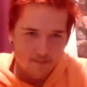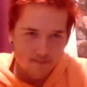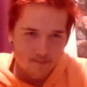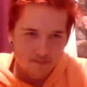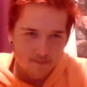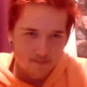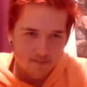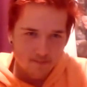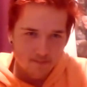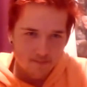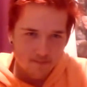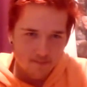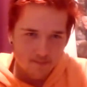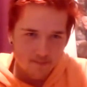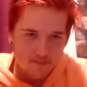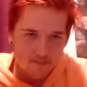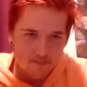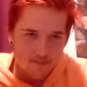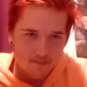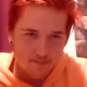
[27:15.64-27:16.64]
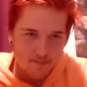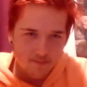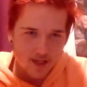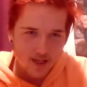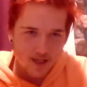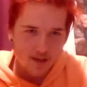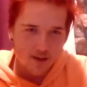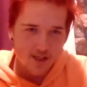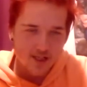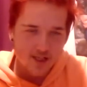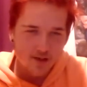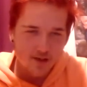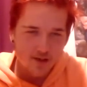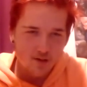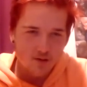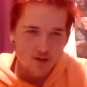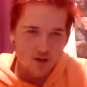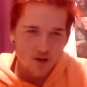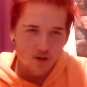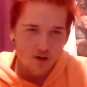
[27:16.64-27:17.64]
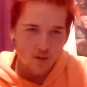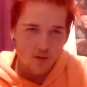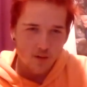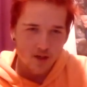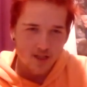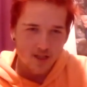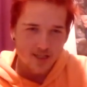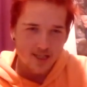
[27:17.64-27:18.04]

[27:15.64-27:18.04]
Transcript: What's his name? Are you asking your dog uh, what